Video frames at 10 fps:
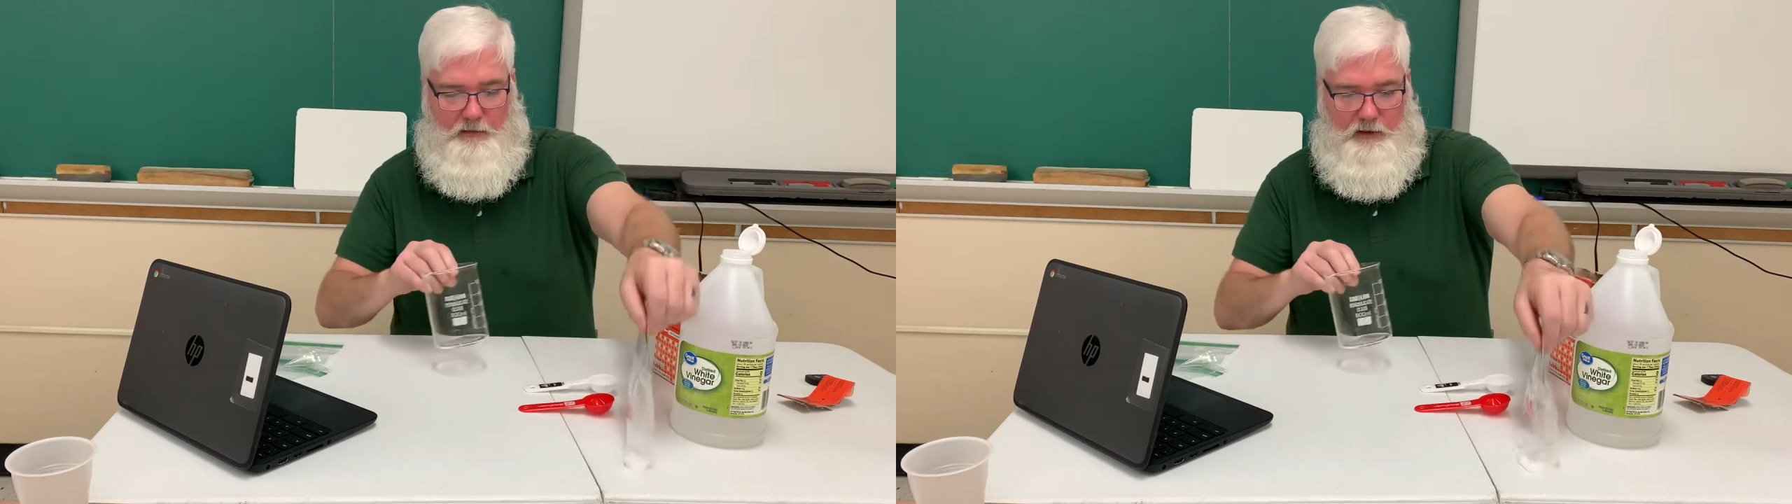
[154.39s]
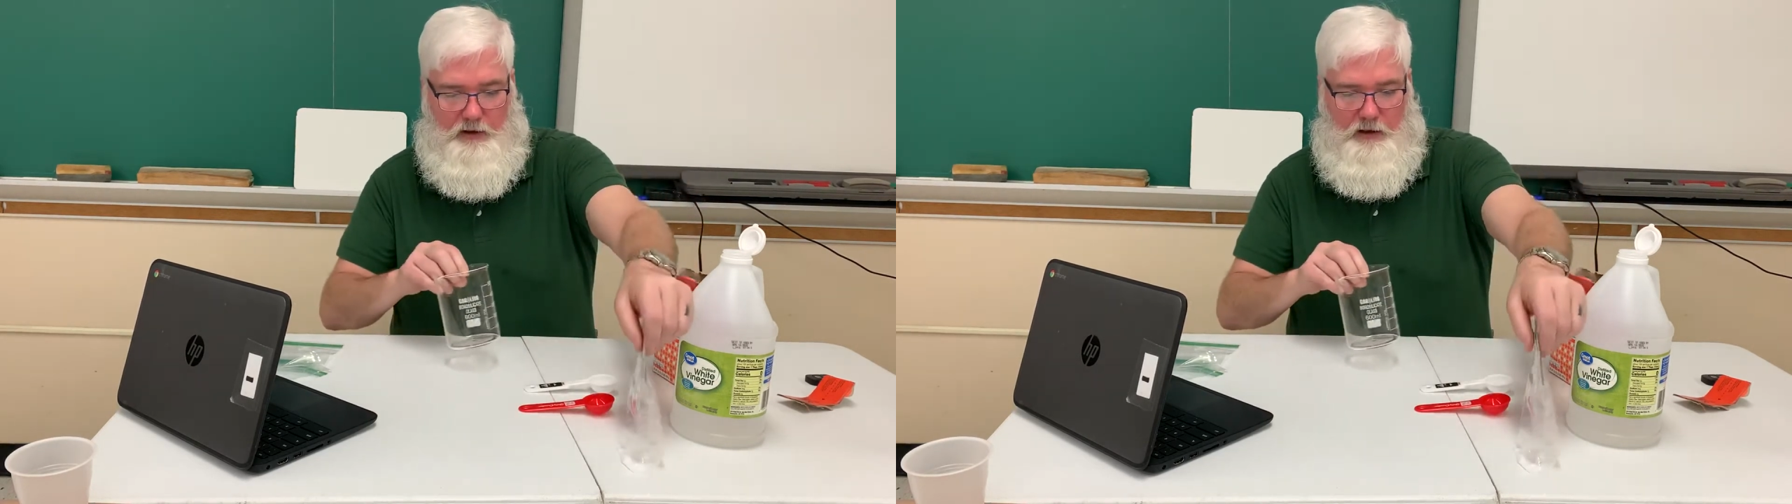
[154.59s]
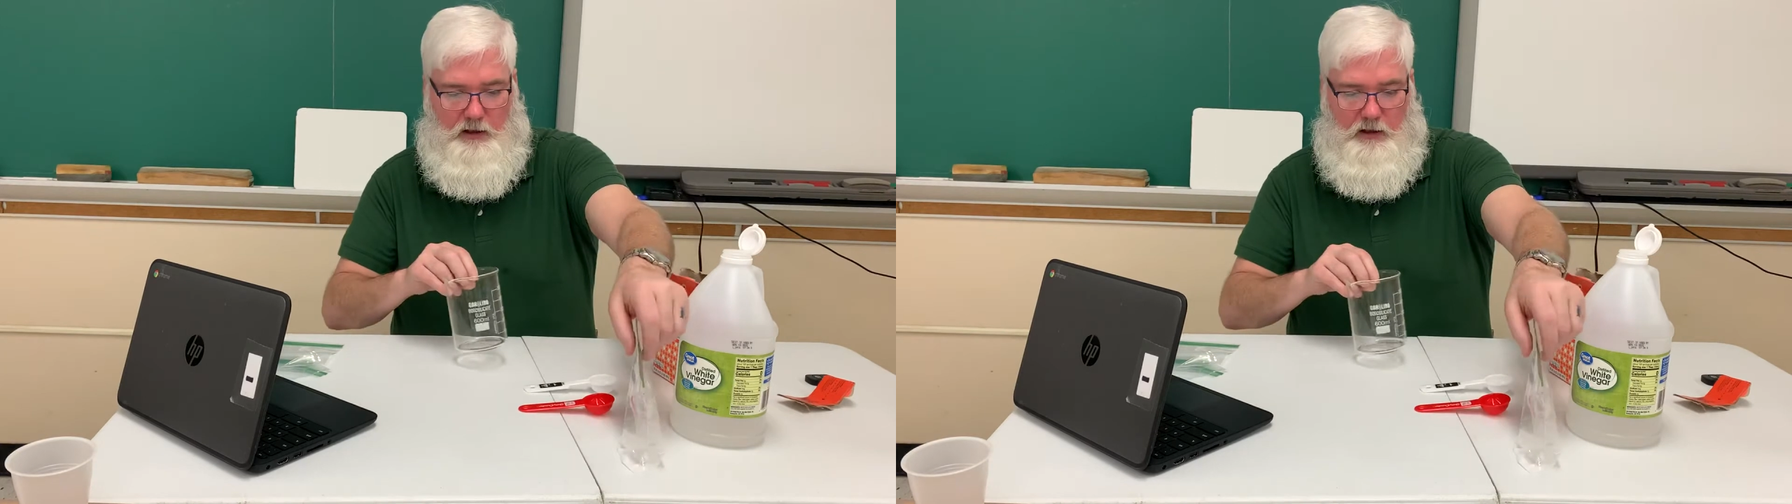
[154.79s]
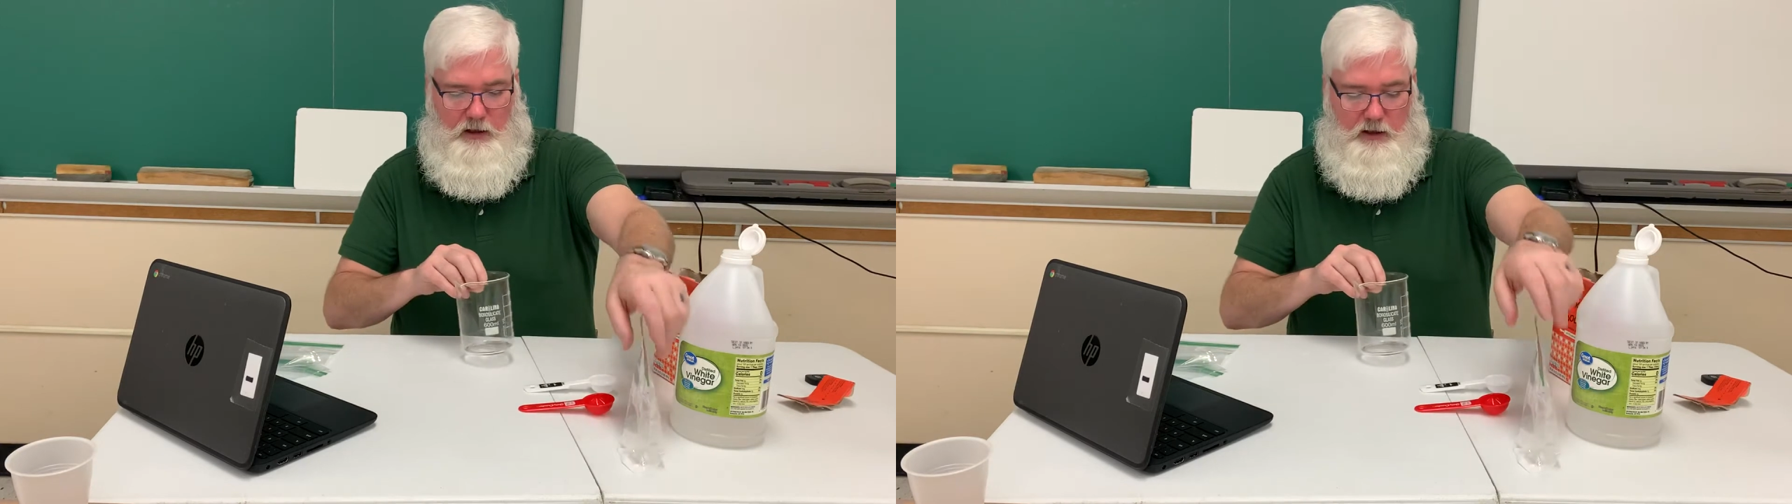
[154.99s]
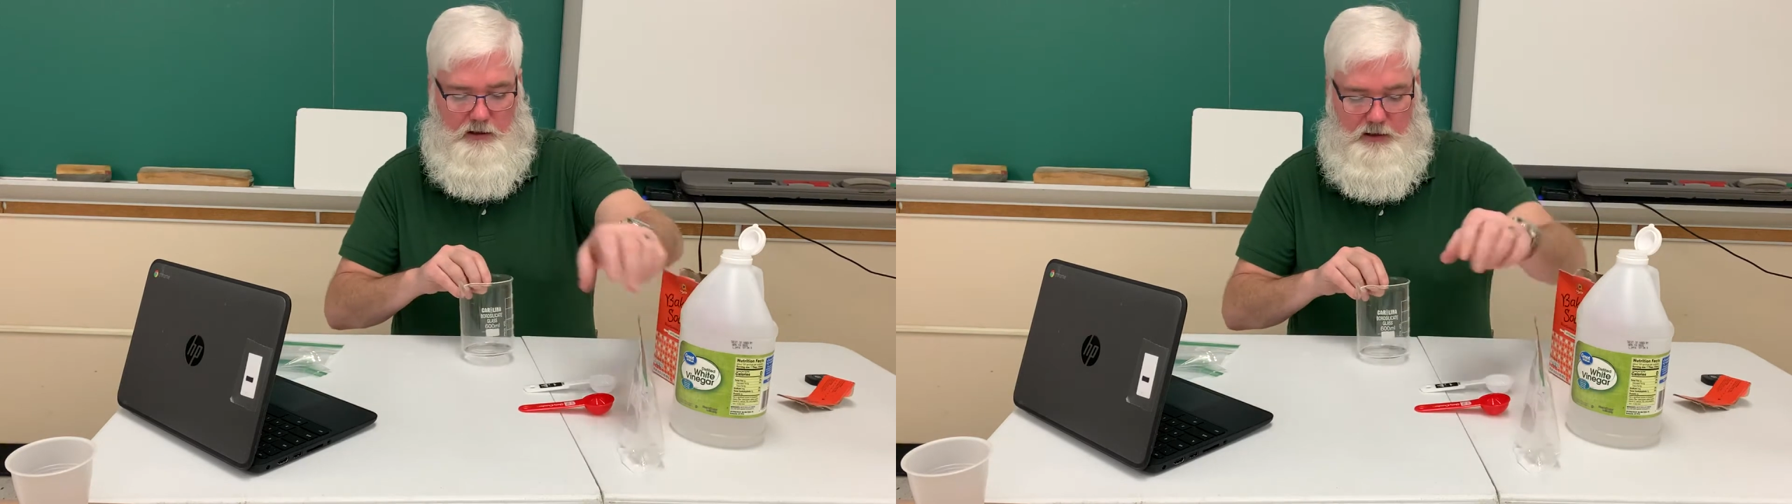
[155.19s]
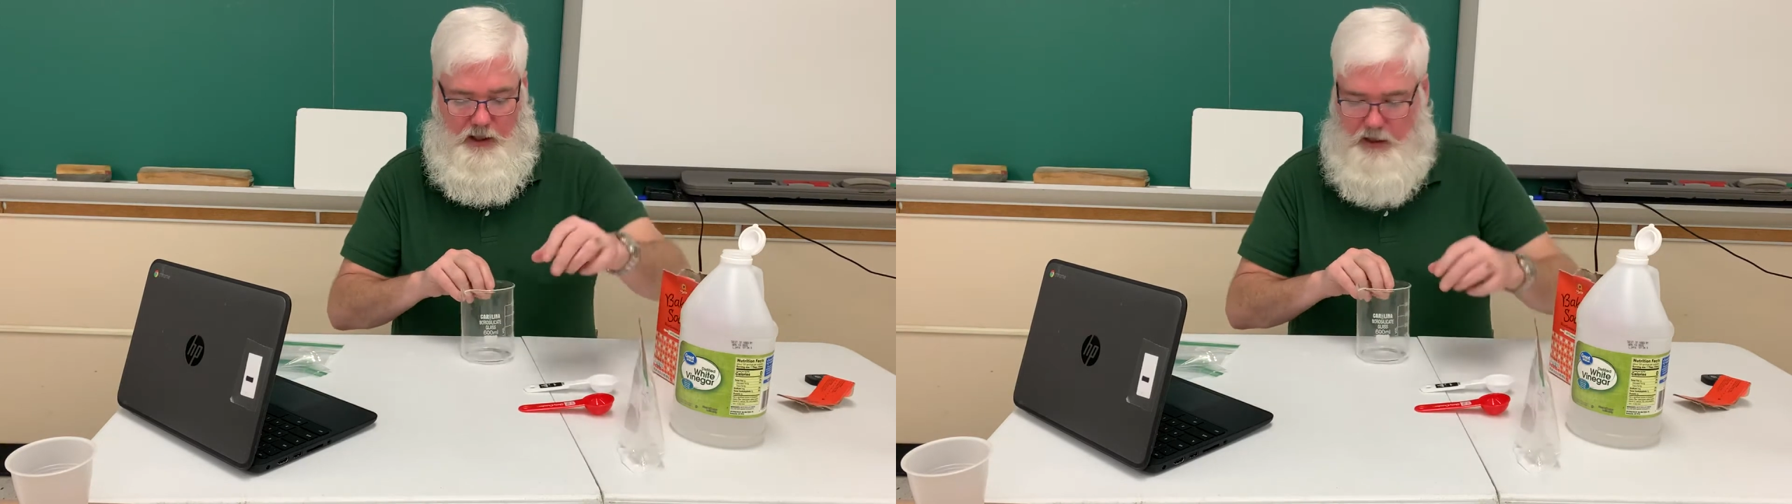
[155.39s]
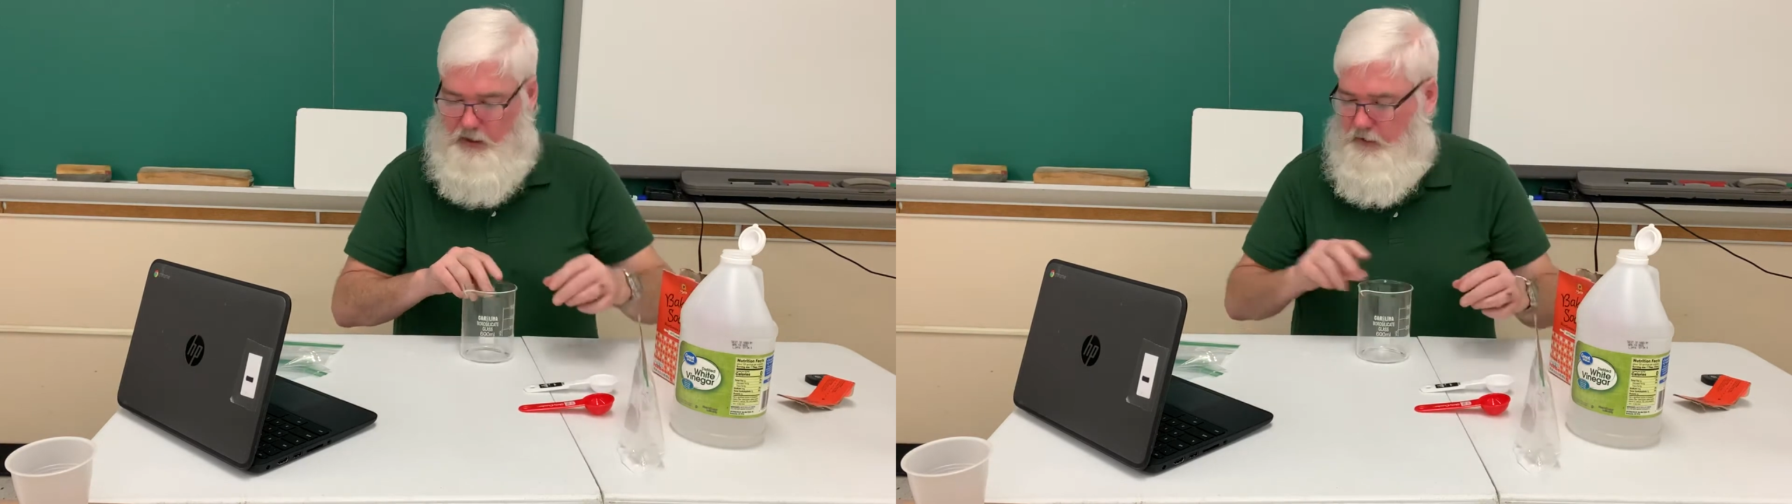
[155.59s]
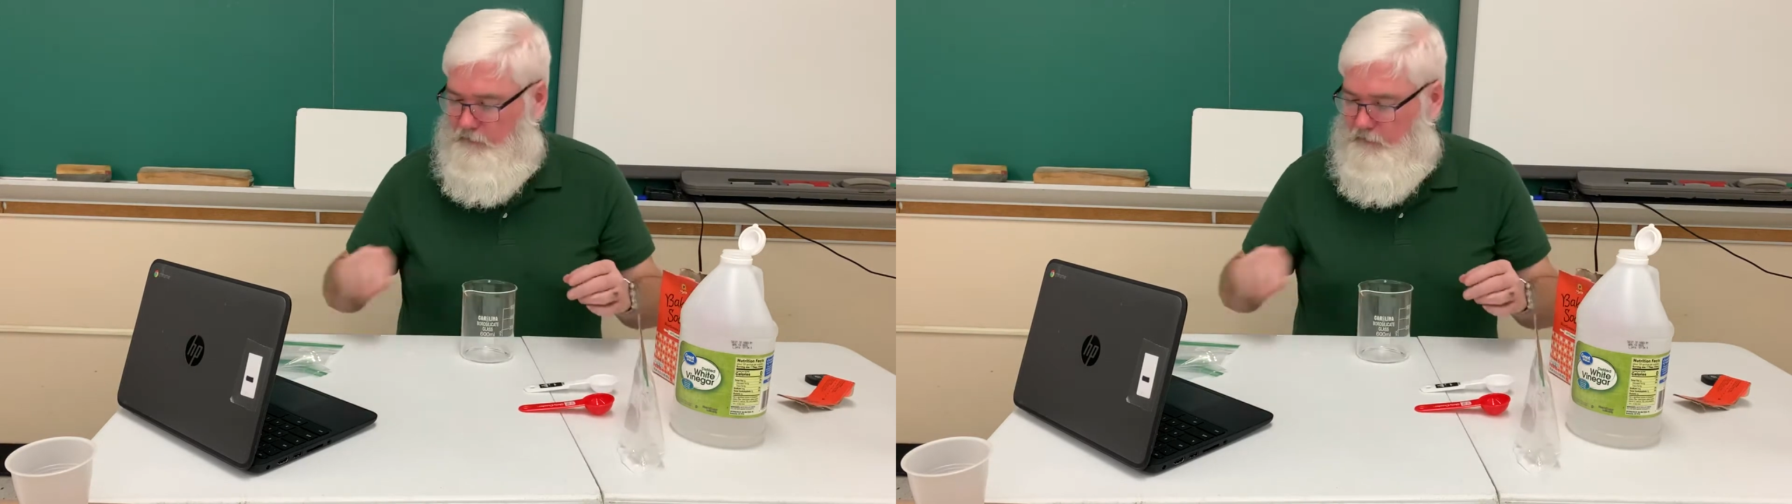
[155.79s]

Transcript: one aside.